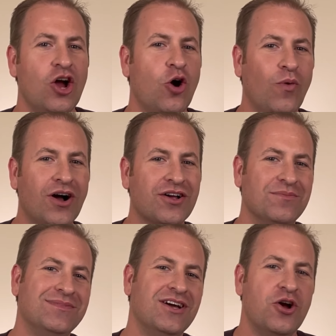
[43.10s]

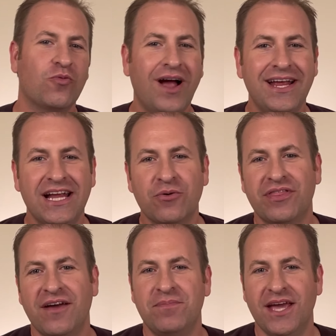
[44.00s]
Welcome, Ryan here with
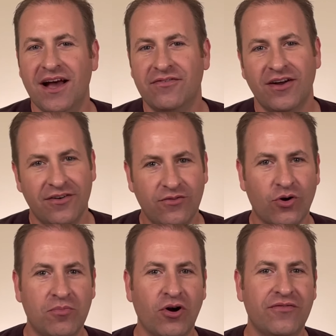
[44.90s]
FBF,
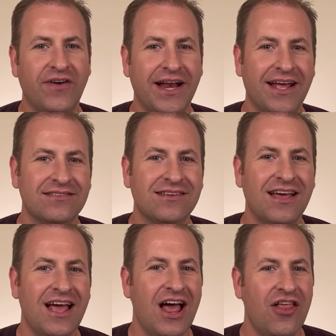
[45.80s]
Florida Boy Finance.
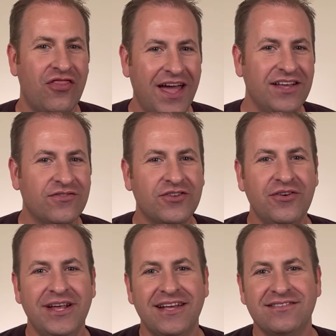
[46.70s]
Thanks for
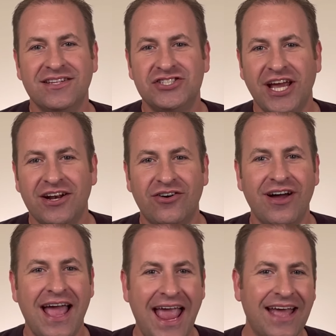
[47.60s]
tuning into the
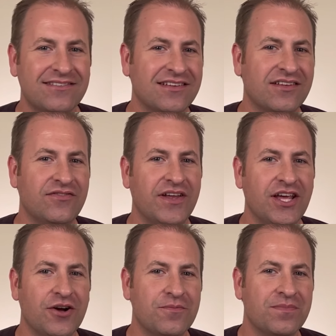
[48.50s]
channel and to this
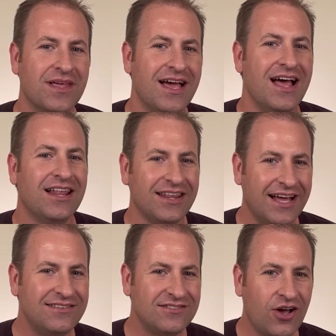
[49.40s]
video.
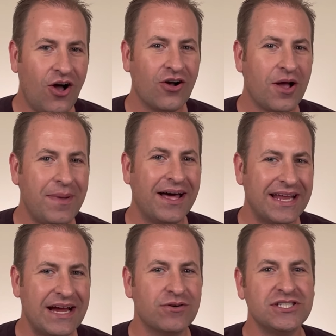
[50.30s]
Let's talk about
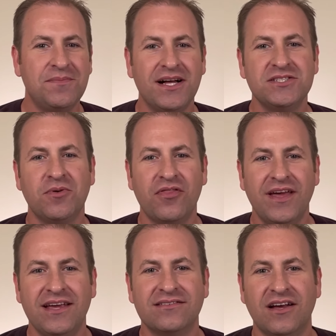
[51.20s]
irresponsible
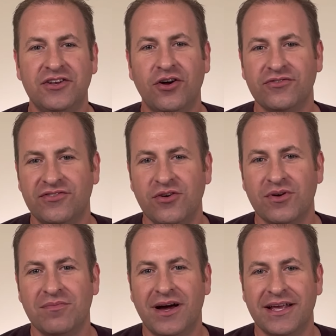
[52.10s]
things adults do with
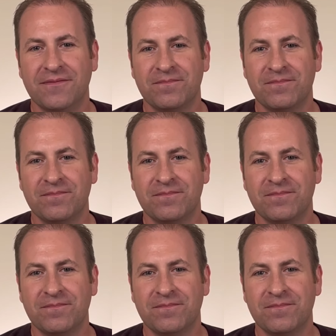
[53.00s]
money.